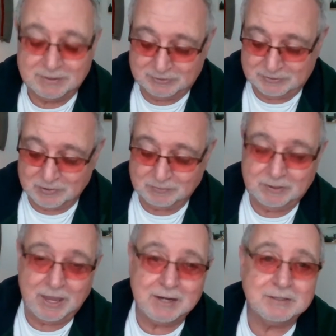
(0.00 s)
So
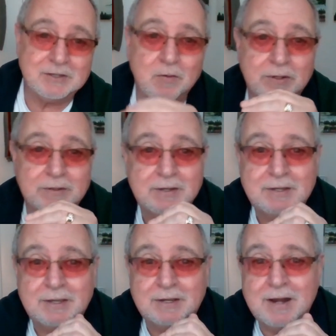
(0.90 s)
Candace Owen,
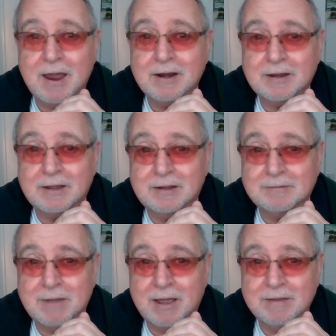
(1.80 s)
not
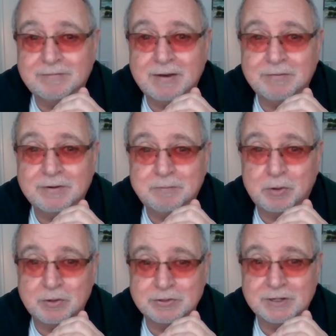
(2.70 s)
my favorite
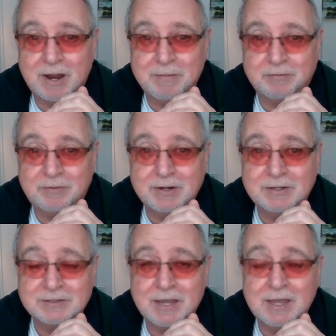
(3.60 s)
person, I'm afraid
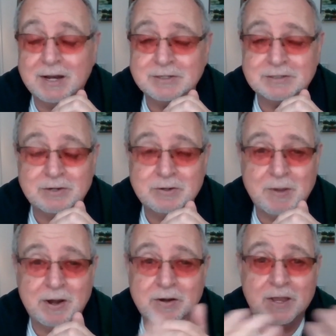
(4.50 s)
to say, and I just learned
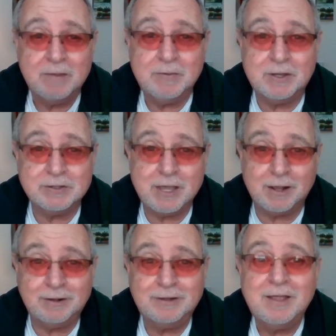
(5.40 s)
about her because
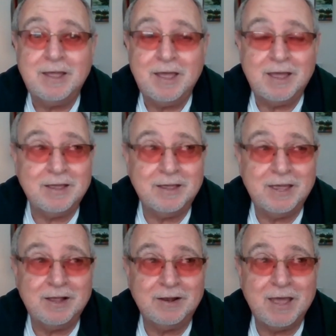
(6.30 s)
hell
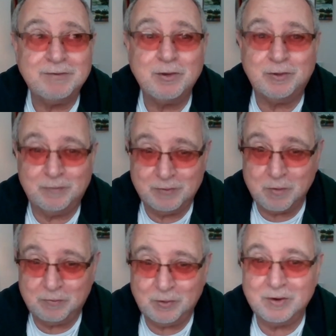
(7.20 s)
have
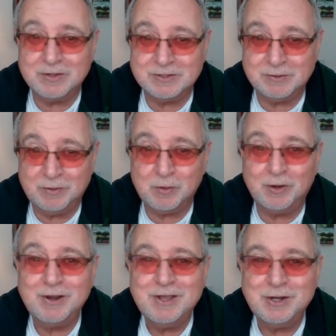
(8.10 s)
no fury is the
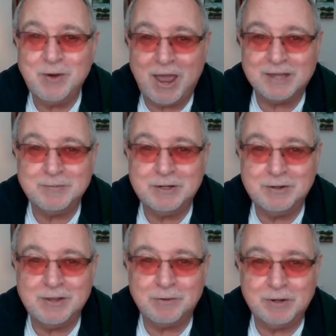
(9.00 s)
viewer who asked me to
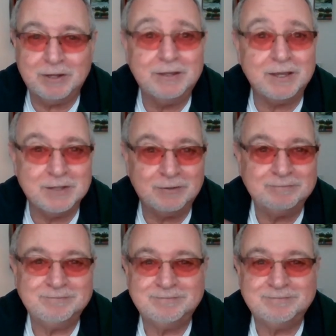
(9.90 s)
do that reading. Thanks, hell.